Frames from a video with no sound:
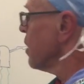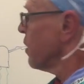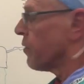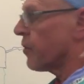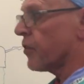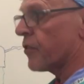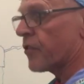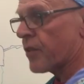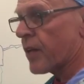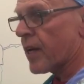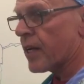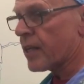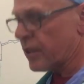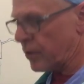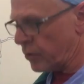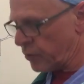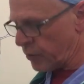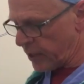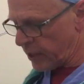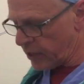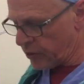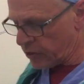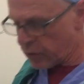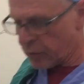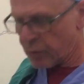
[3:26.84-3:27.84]
The second
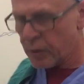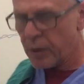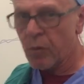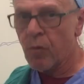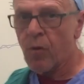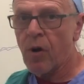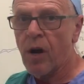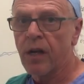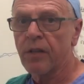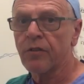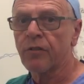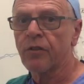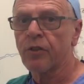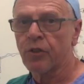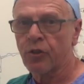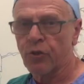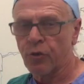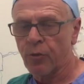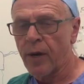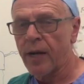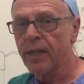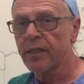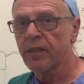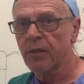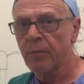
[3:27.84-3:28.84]
reason we want the
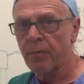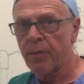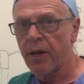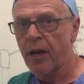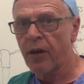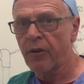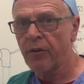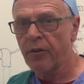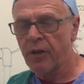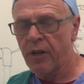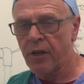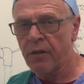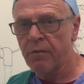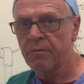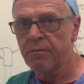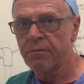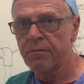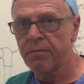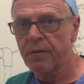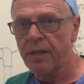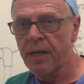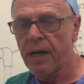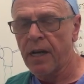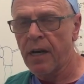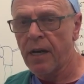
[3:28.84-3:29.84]
correct amount of
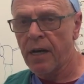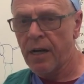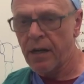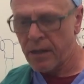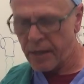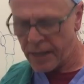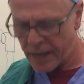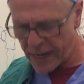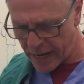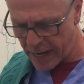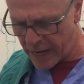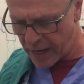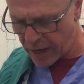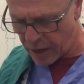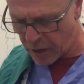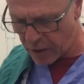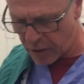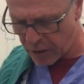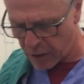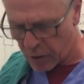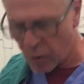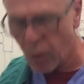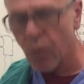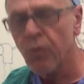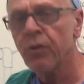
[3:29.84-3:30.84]

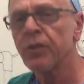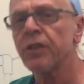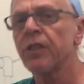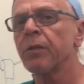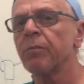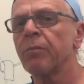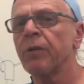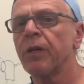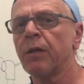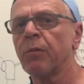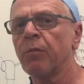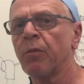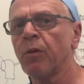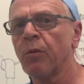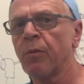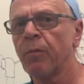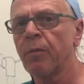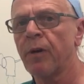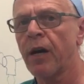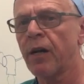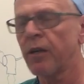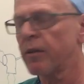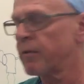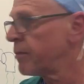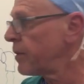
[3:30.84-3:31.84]
air, and only the minimal
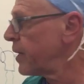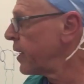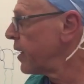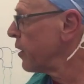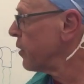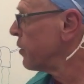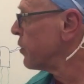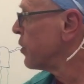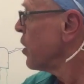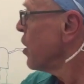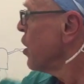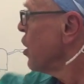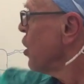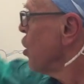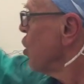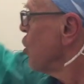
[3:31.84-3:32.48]
amount of air, is